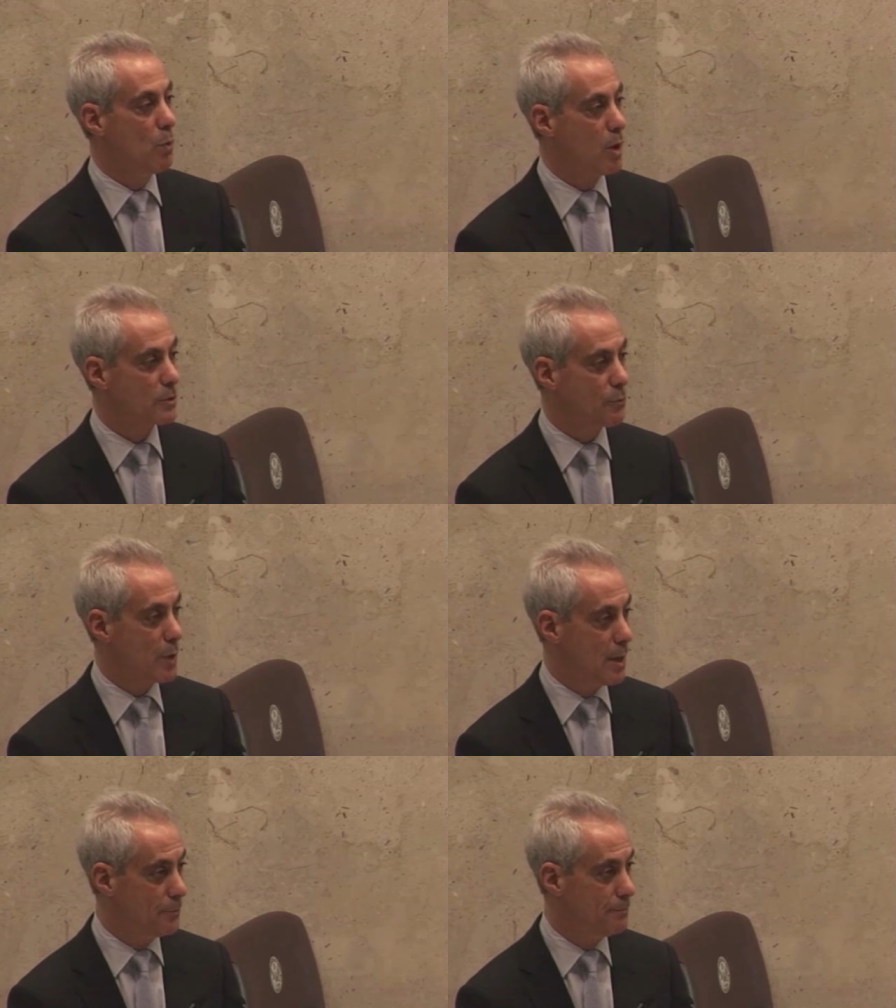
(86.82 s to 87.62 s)
We walked
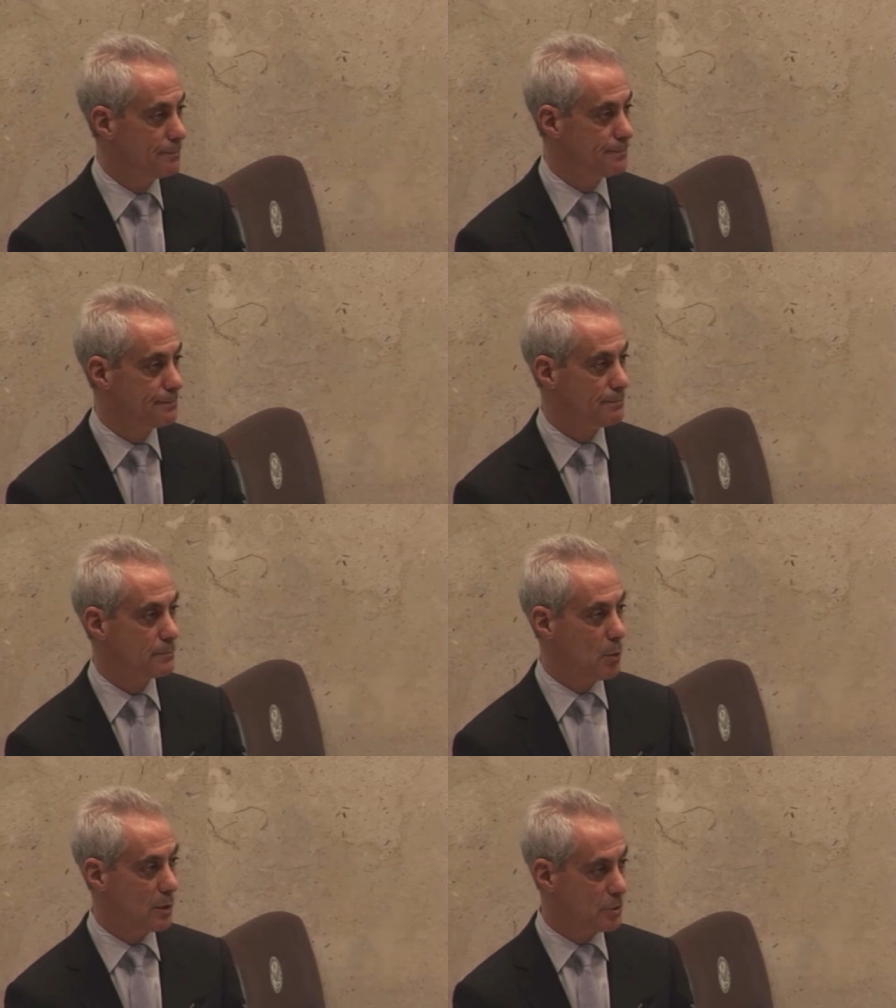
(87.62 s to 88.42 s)
around.
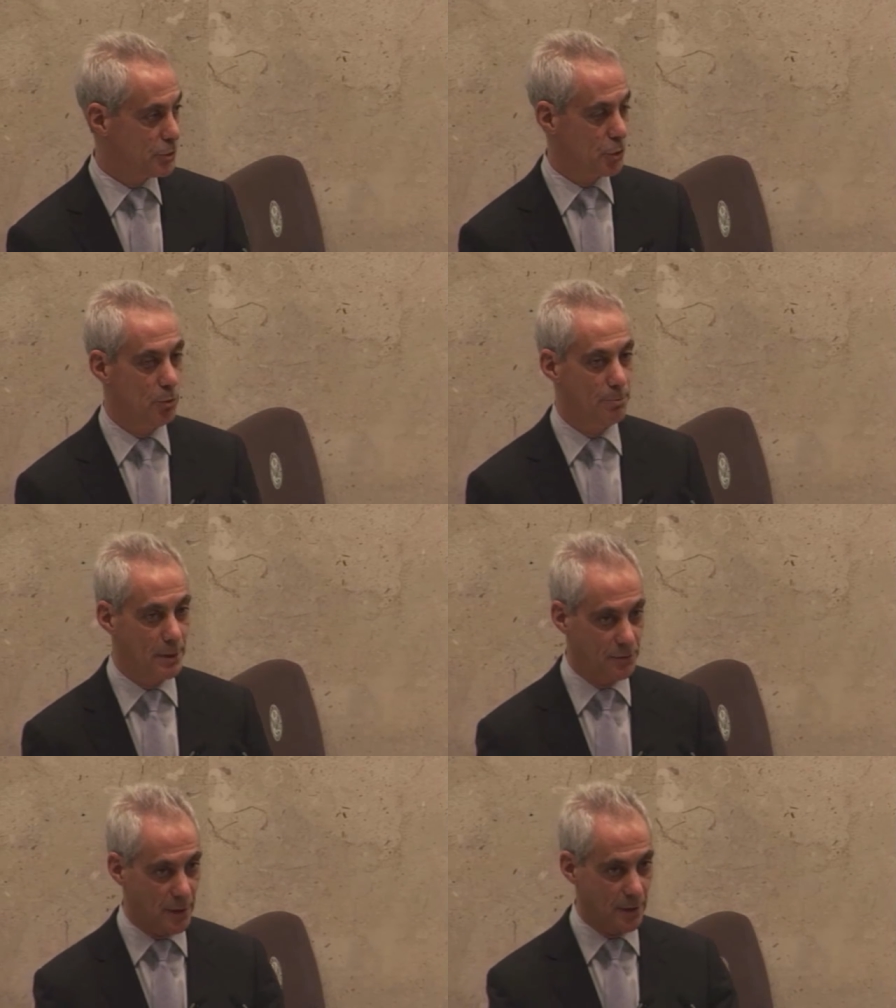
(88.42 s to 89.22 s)
I wanted to show them
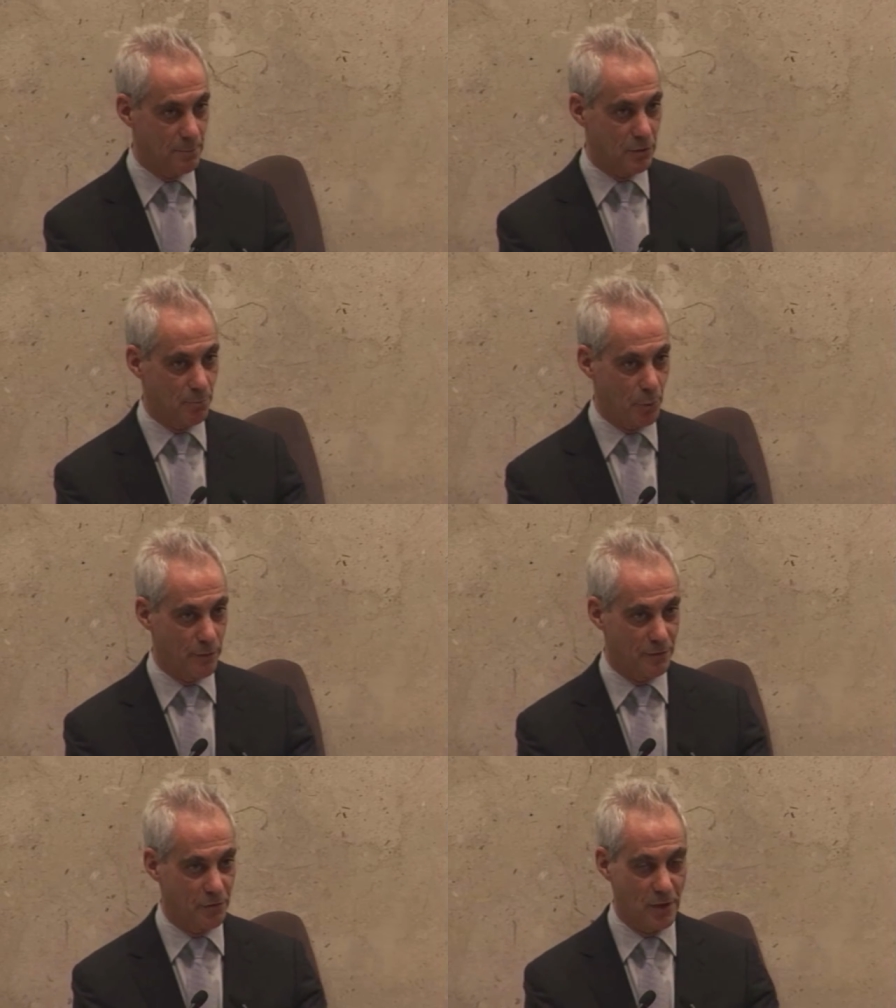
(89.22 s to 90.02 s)
because they had been
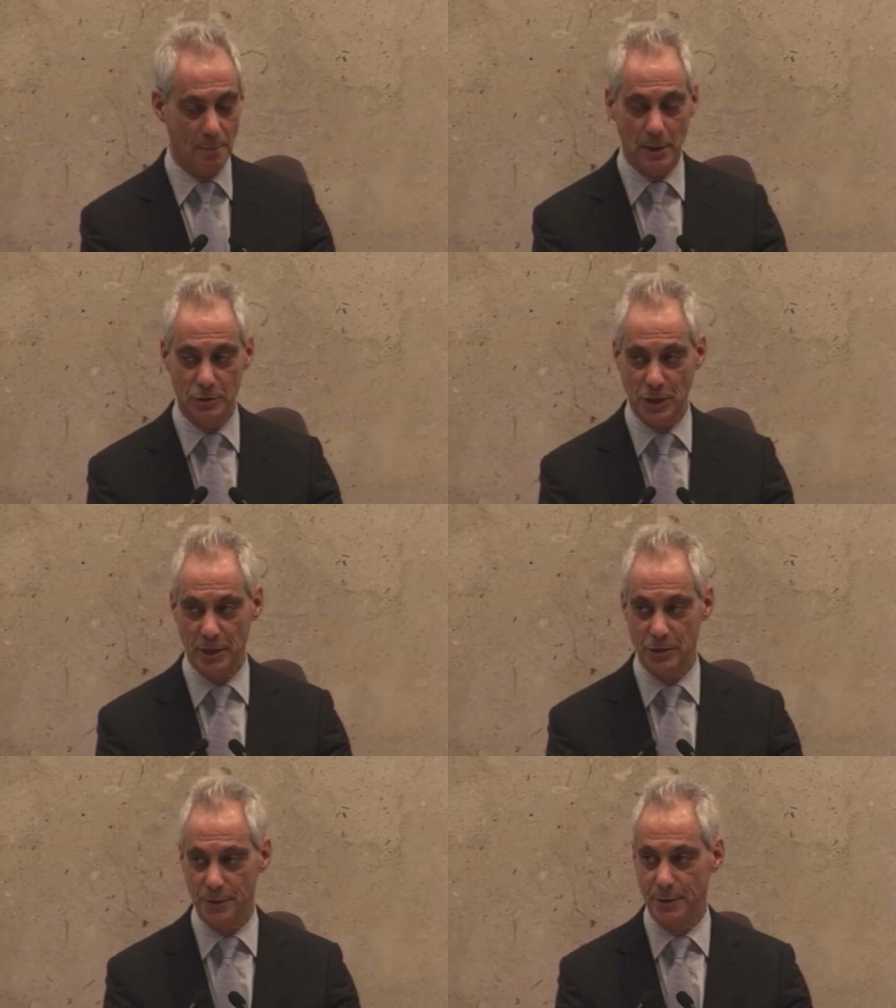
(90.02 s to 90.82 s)
supportive of the STEM
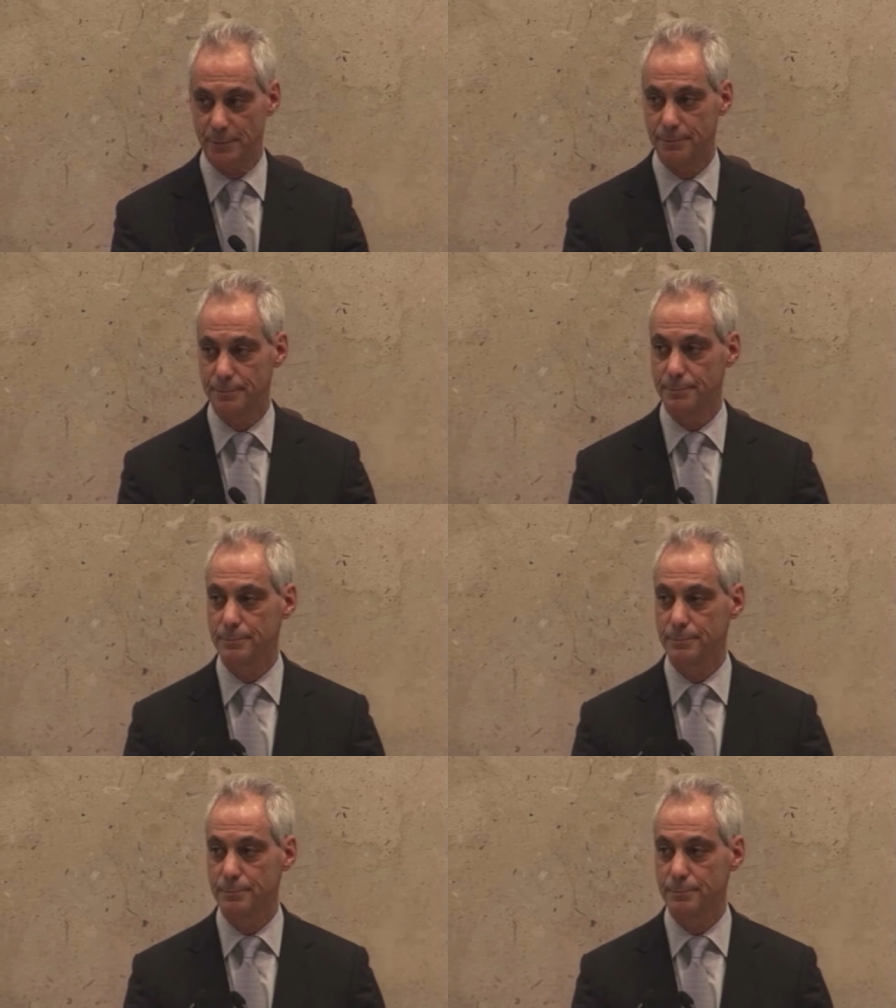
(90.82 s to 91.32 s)
education there.